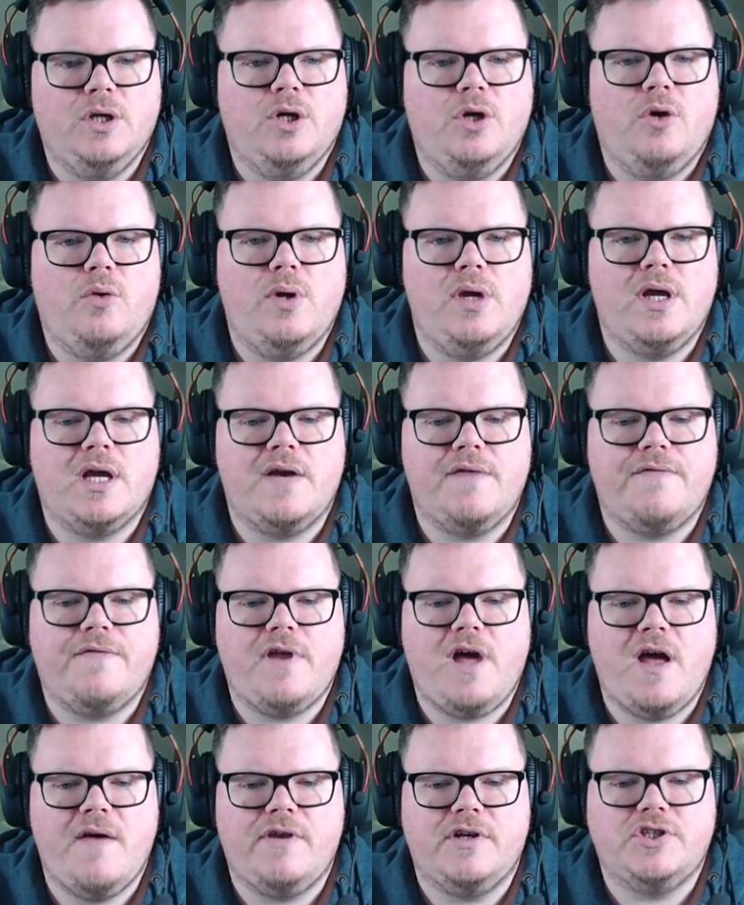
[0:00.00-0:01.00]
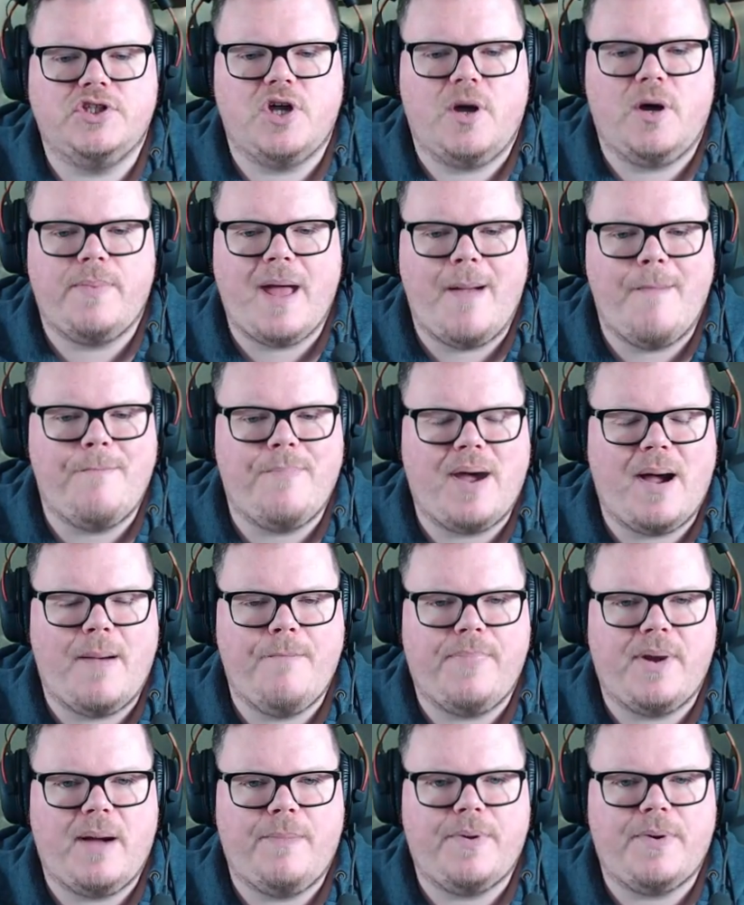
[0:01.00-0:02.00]
We're going to fly over the top and
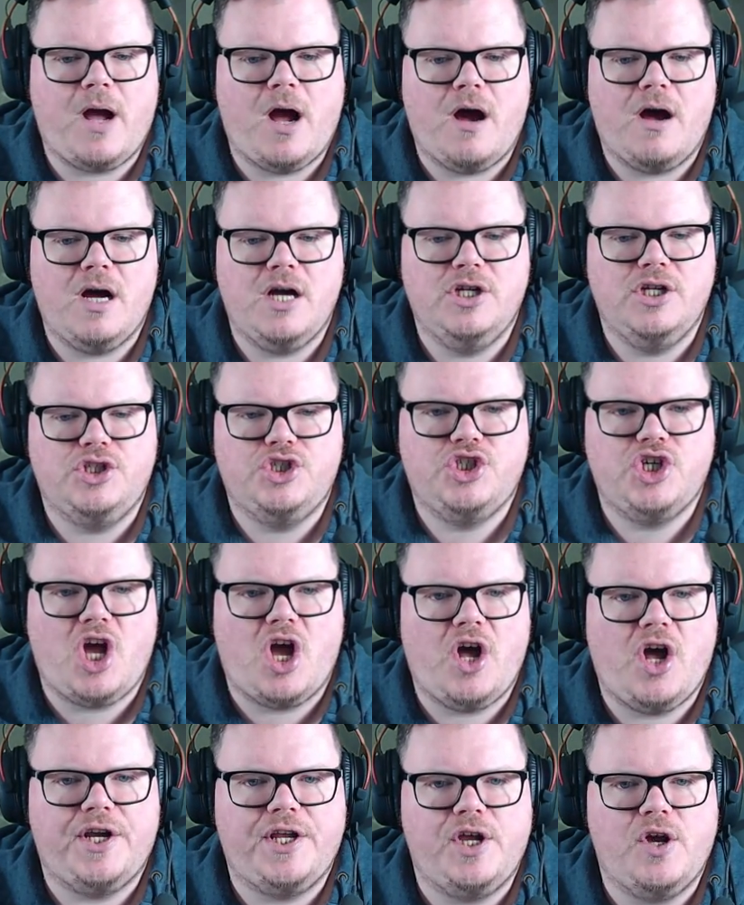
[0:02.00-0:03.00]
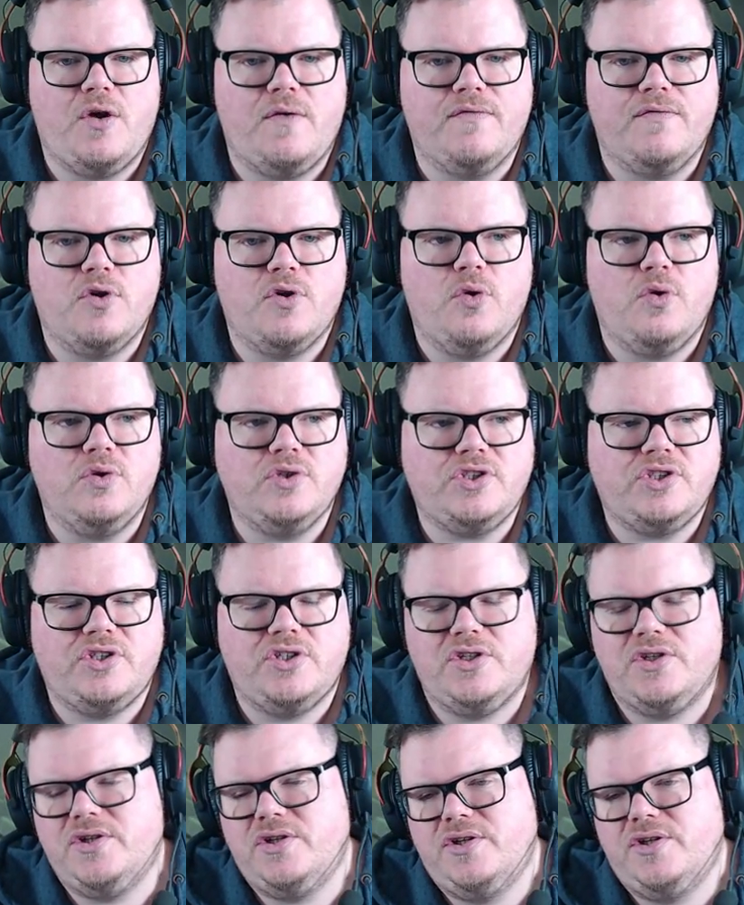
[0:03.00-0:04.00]
pump up our Ajani, of course.